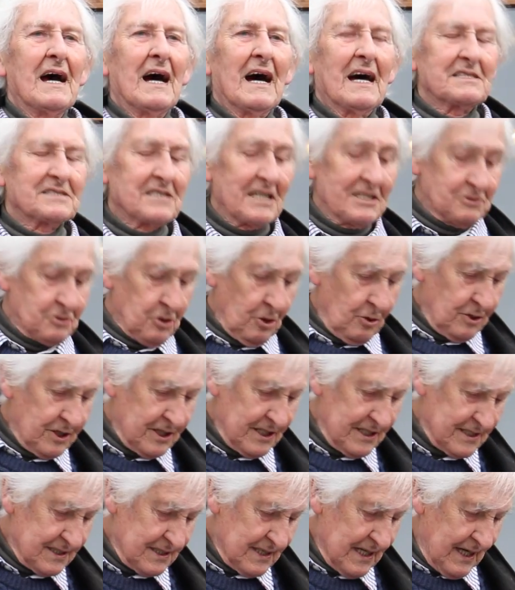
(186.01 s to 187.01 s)
as a
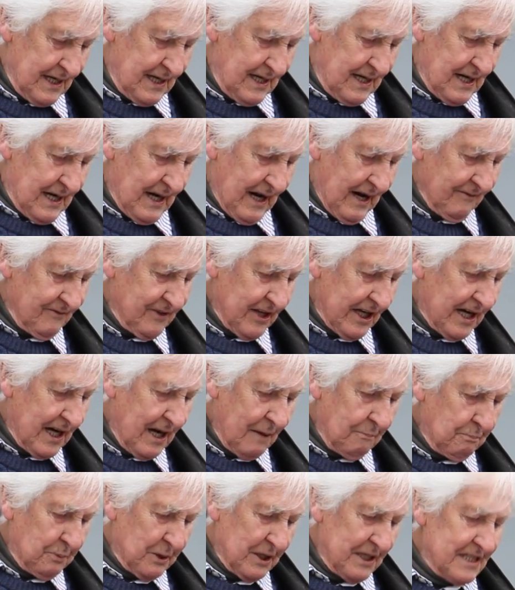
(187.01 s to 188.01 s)
token of the
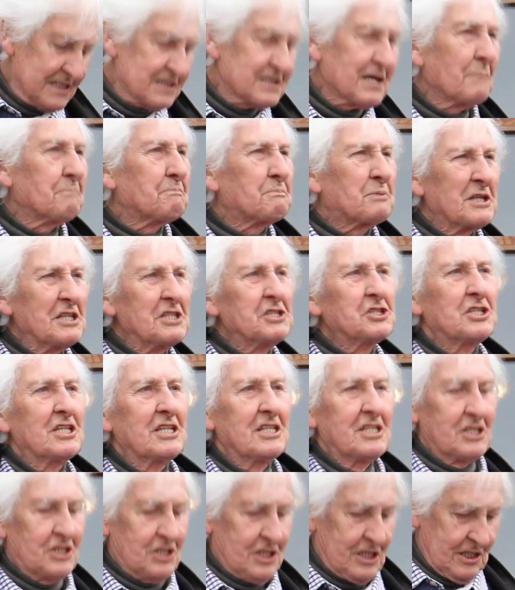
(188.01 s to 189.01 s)
company's
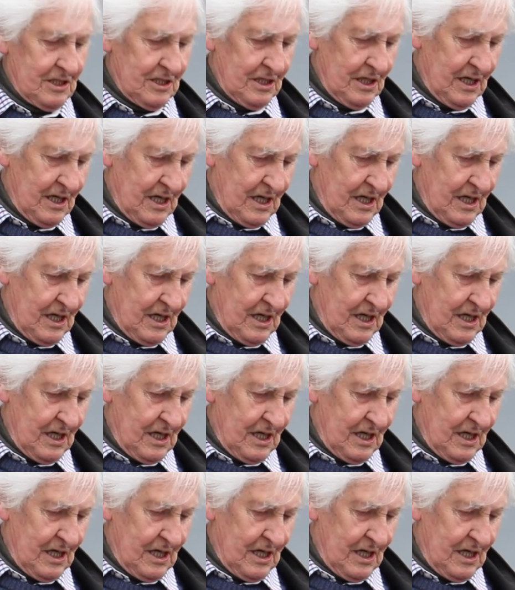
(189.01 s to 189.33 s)
appreciation